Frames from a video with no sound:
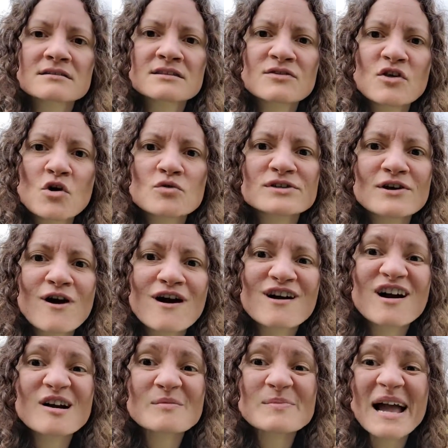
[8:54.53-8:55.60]
Those are
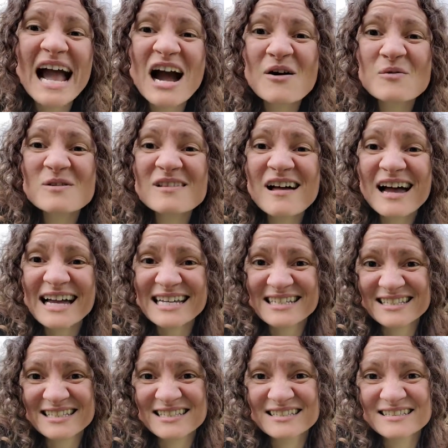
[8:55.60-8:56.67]
our power
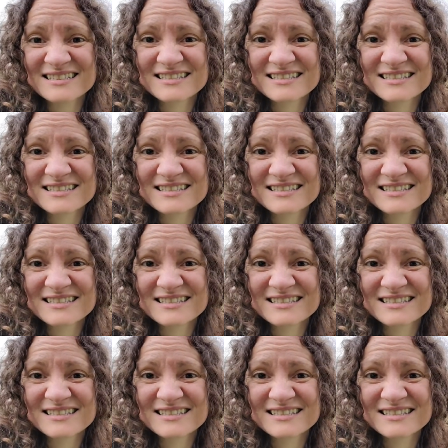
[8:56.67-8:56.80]
lines.